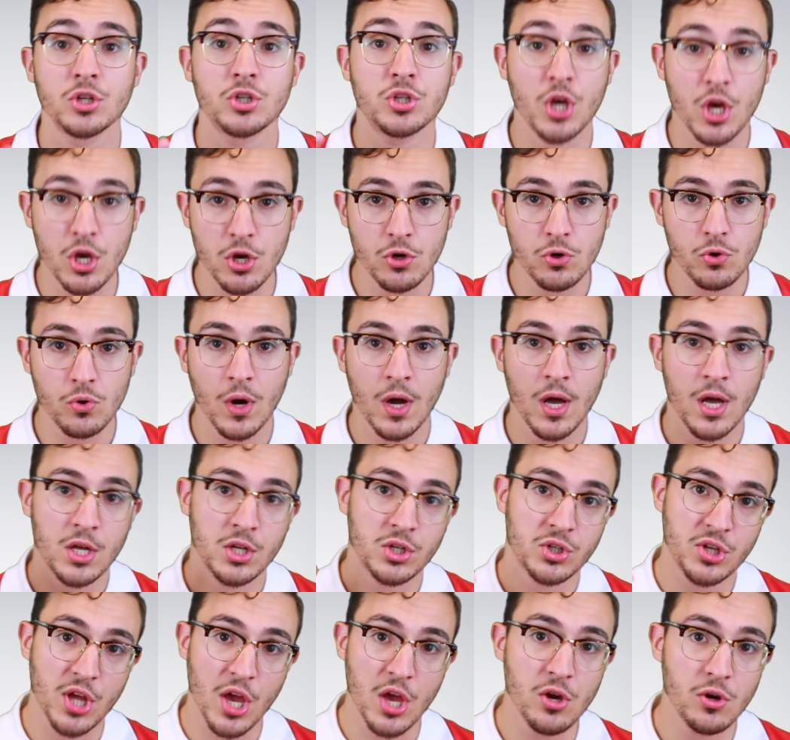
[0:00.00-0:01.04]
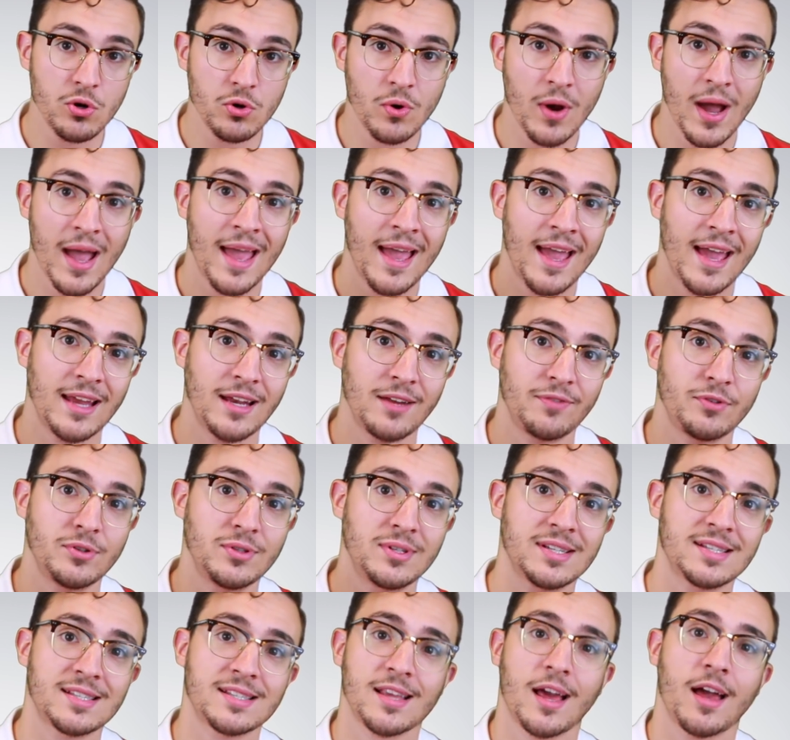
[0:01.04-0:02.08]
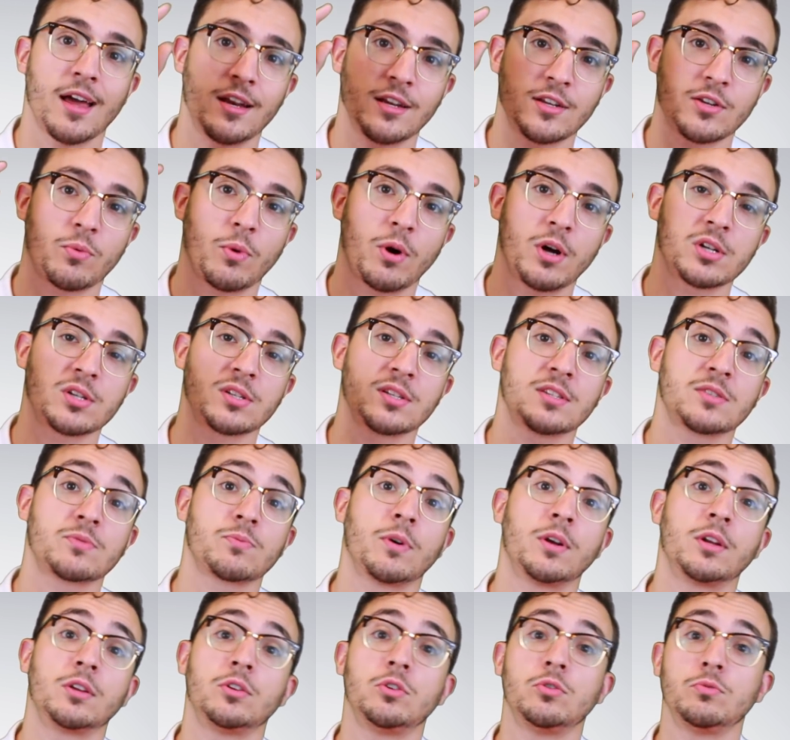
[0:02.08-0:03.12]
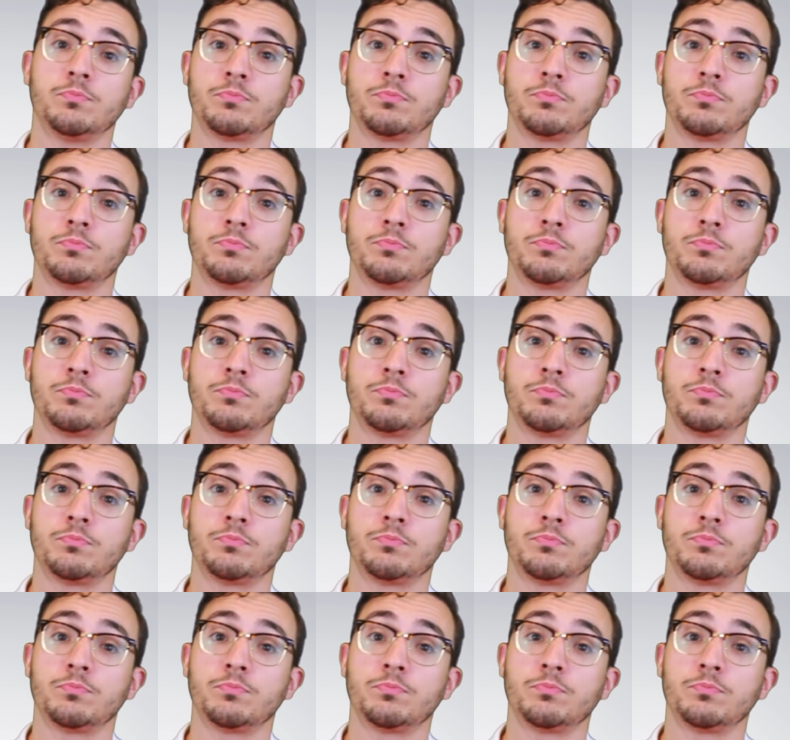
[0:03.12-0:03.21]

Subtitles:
2-2, and if you decided to watch this one,